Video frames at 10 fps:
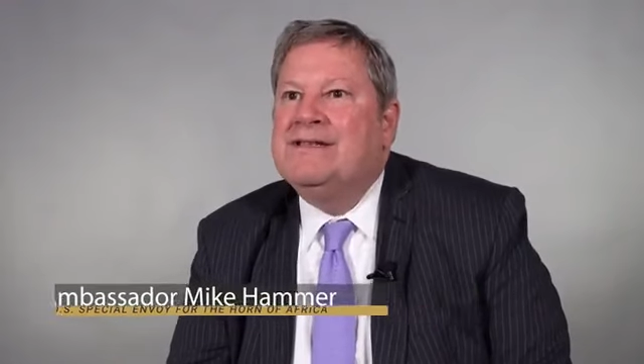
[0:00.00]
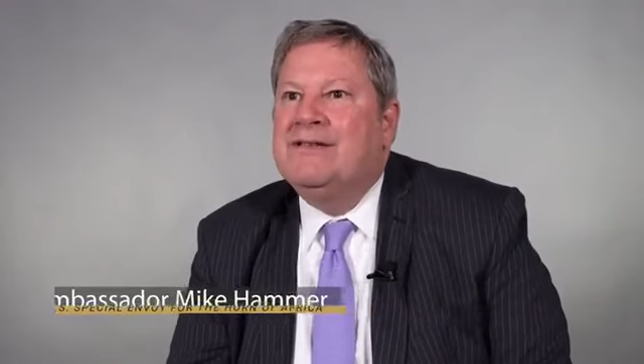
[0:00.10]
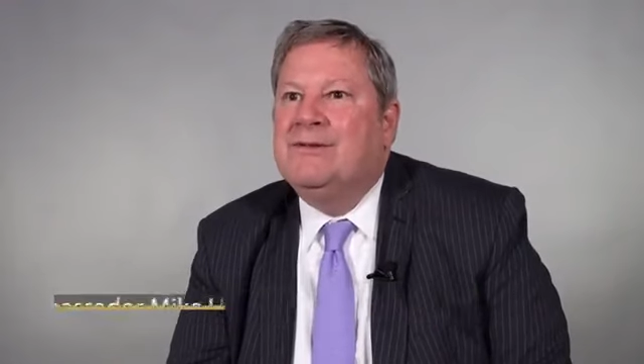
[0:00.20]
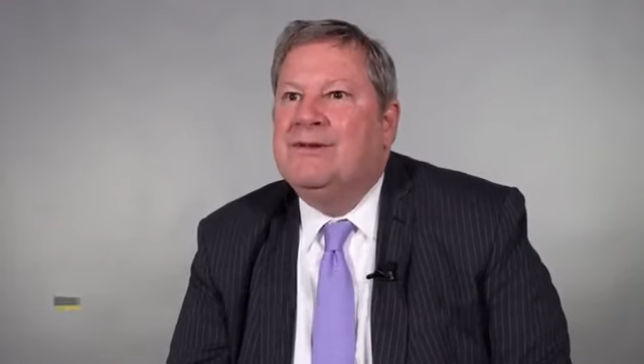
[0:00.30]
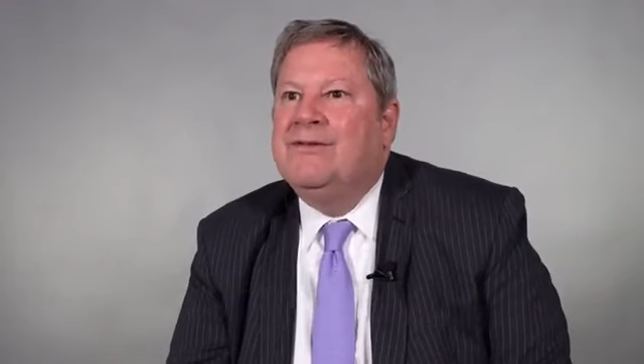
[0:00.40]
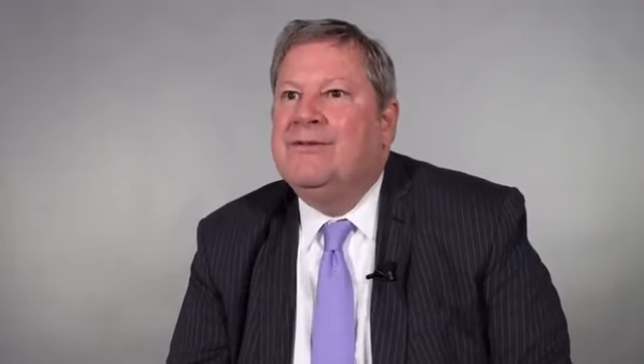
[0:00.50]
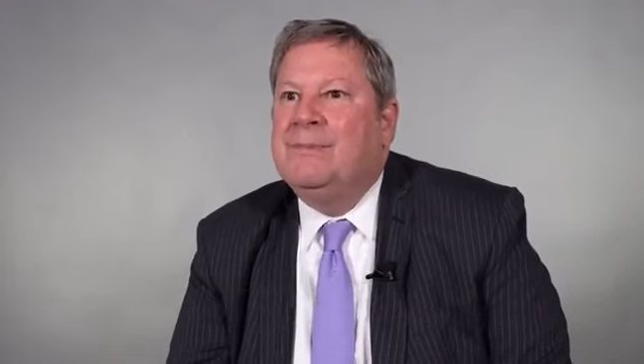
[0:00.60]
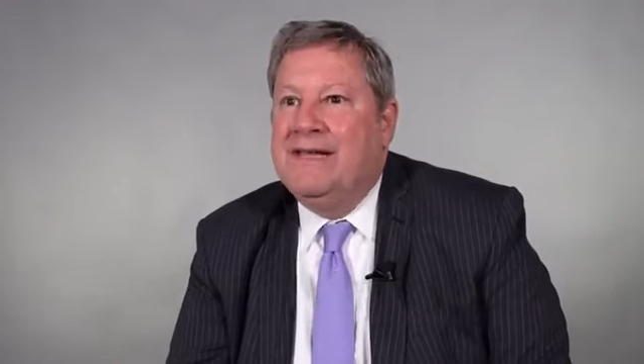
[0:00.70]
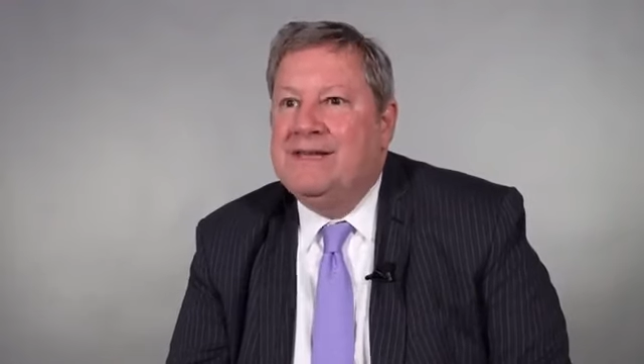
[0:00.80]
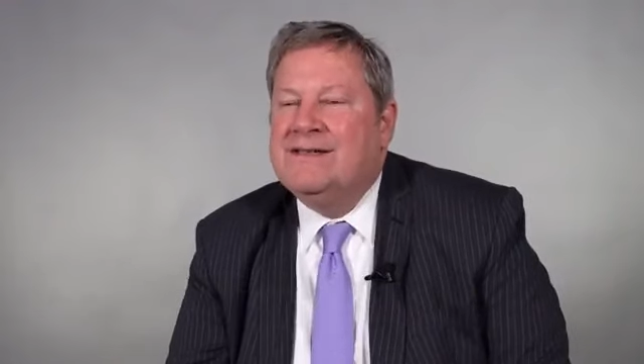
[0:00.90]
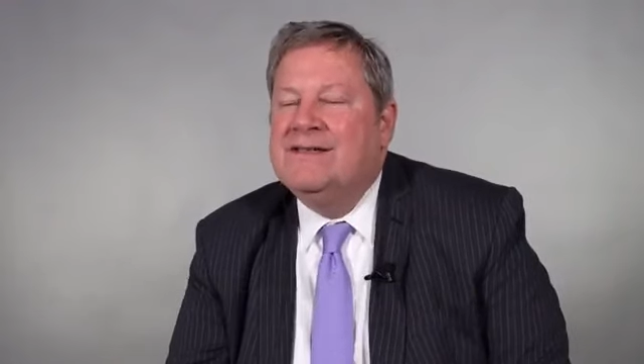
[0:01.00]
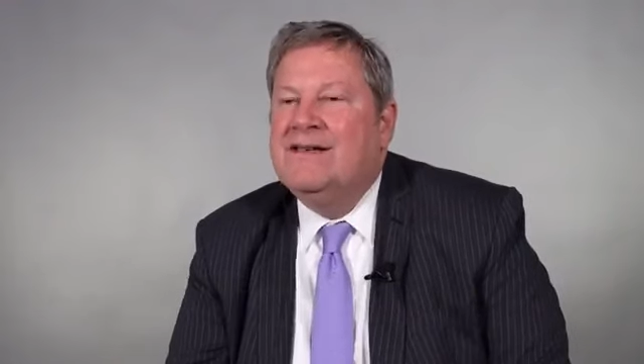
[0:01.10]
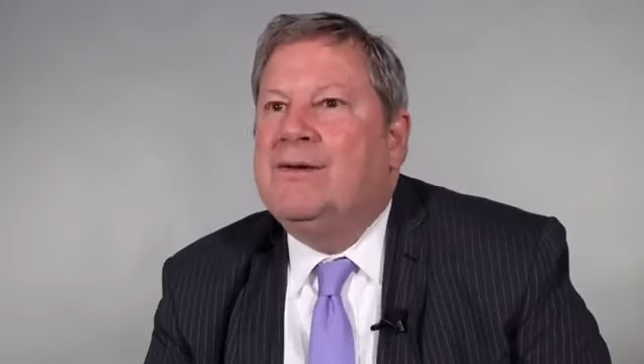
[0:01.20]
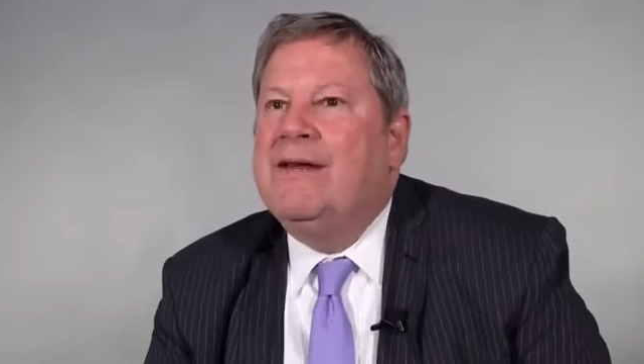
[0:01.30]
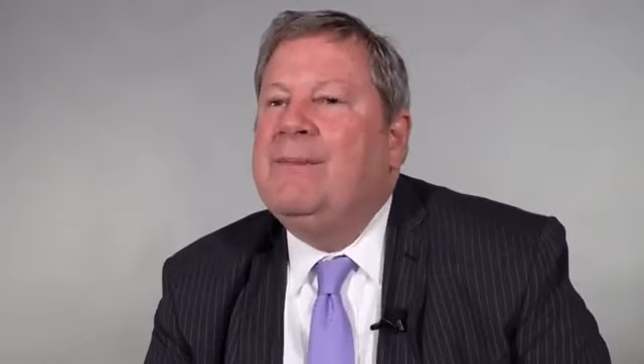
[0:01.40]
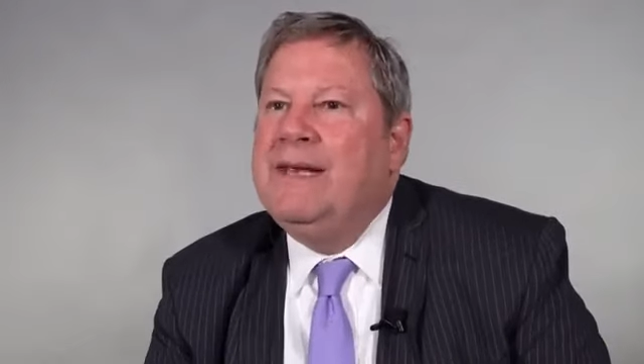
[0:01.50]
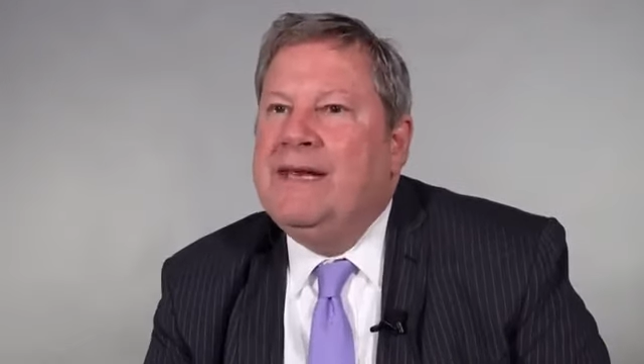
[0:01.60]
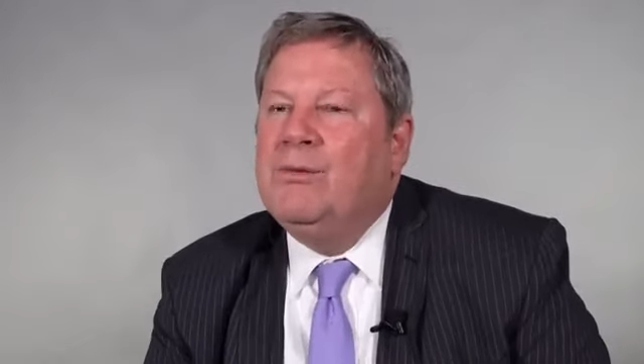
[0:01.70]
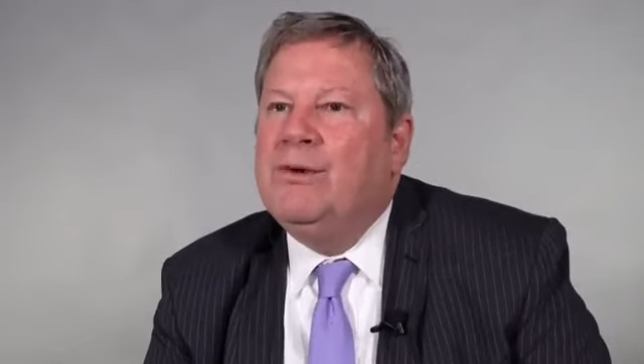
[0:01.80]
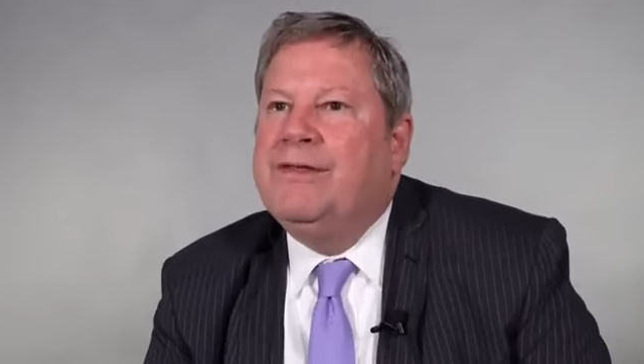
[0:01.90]
Institute of Peace, to have a
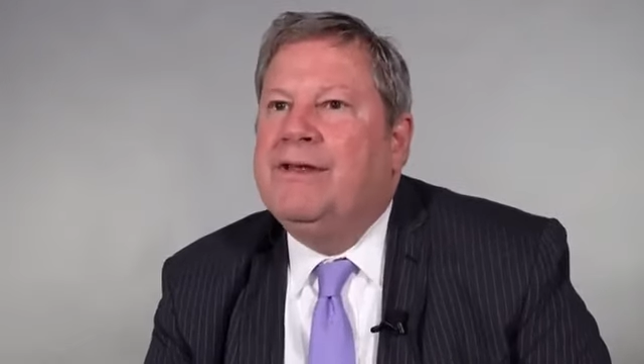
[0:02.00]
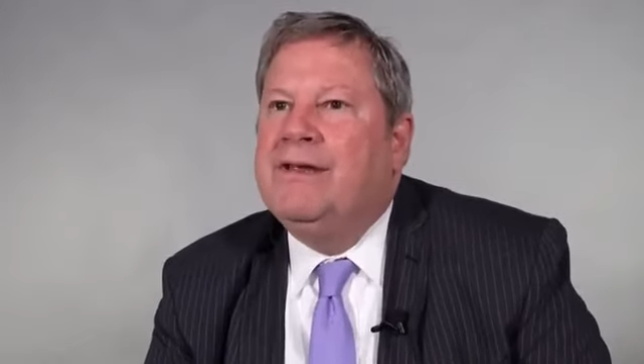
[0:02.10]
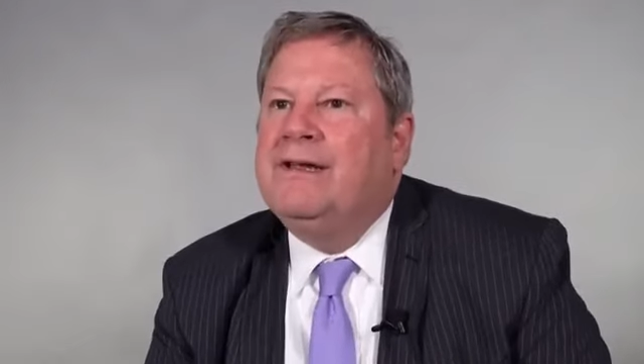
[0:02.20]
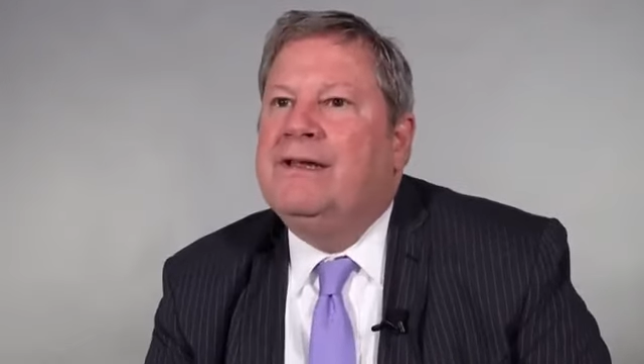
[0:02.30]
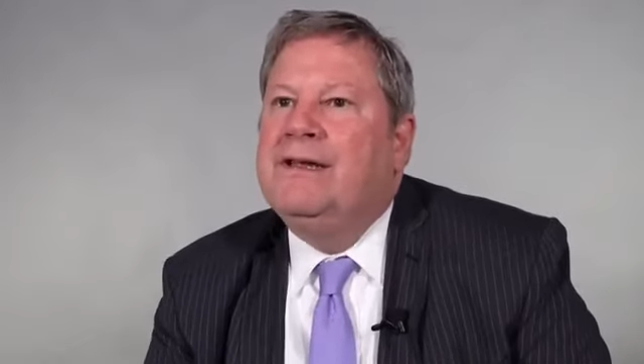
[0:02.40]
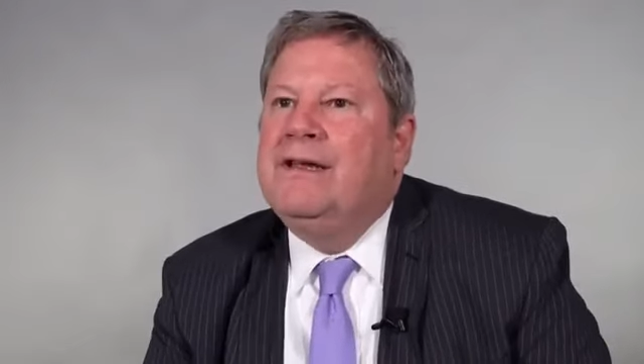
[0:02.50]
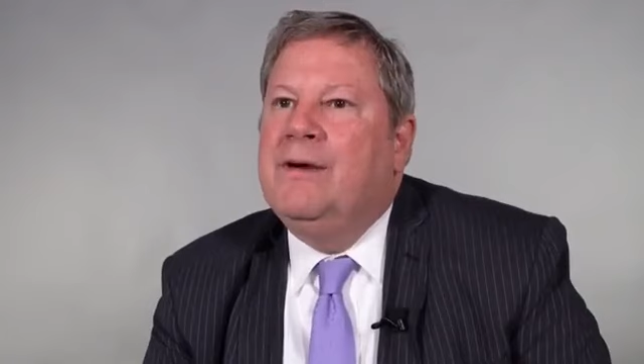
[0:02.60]
meeting with the